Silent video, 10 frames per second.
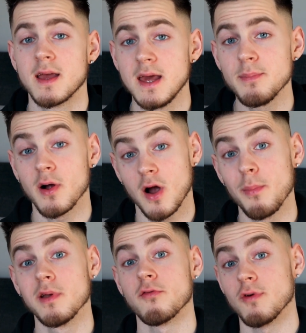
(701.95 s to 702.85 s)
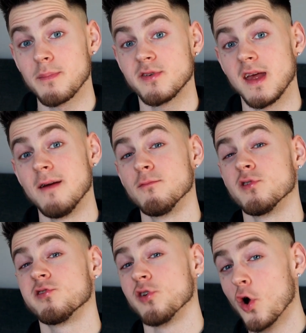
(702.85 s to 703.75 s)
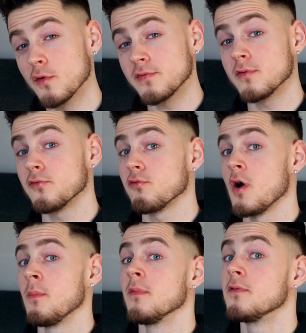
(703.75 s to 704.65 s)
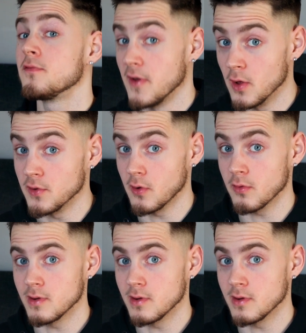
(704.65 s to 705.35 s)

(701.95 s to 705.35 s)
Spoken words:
keep a couple of reps in reserve from failure,